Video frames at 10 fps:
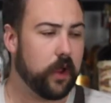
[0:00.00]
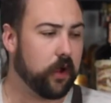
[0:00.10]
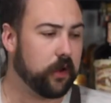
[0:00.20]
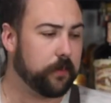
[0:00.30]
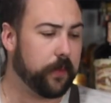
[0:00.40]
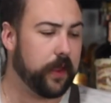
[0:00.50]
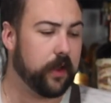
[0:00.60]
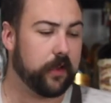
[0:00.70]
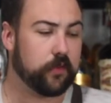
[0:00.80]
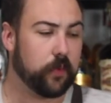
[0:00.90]
are going to play
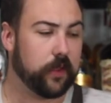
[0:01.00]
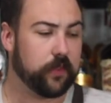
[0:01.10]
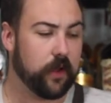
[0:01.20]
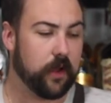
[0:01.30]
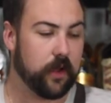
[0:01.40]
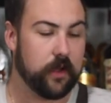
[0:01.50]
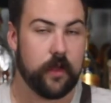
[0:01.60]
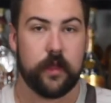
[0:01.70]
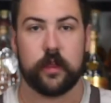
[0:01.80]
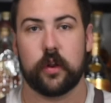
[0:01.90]
nice with
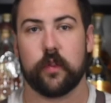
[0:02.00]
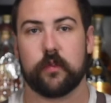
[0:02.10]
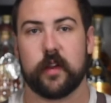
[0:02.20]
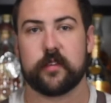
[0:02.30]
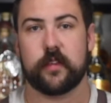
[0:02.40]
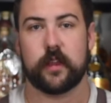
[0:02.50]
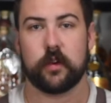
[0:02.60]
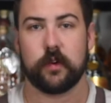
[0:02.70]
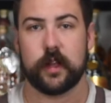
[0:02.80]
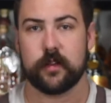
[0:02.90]
the rest of the
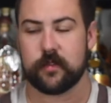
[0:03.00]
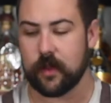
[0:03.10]
ingredients.